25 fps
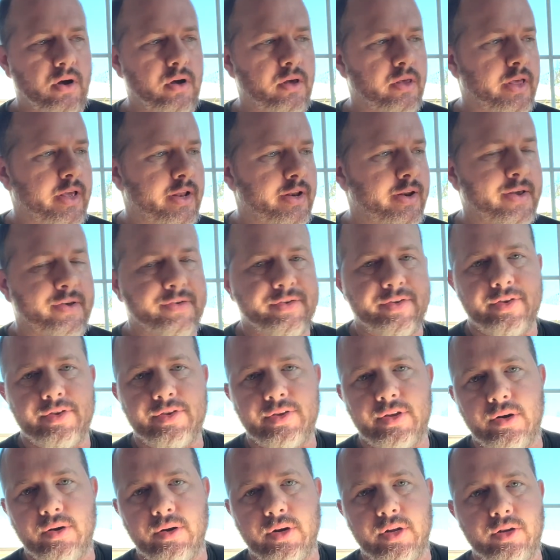all that
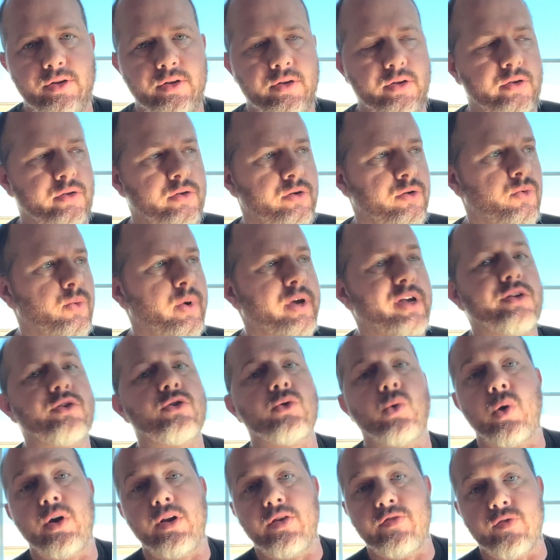necessary to wait
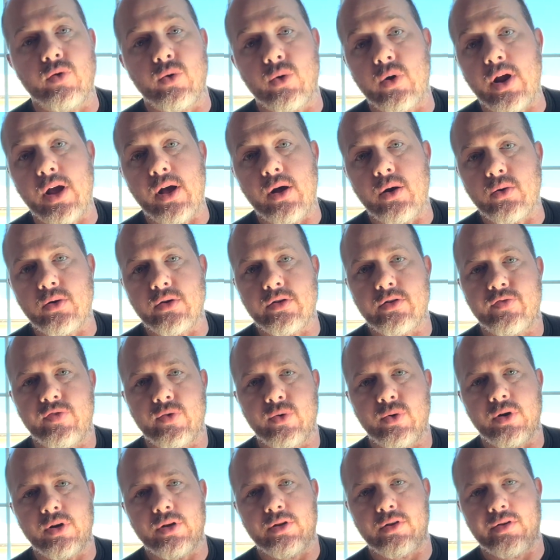24 hours
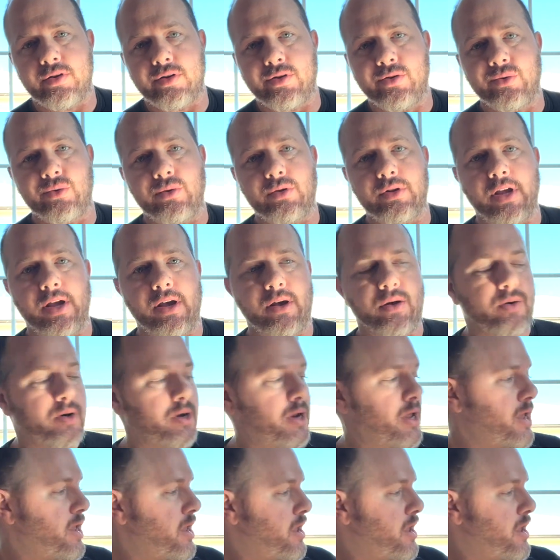for it to cool down.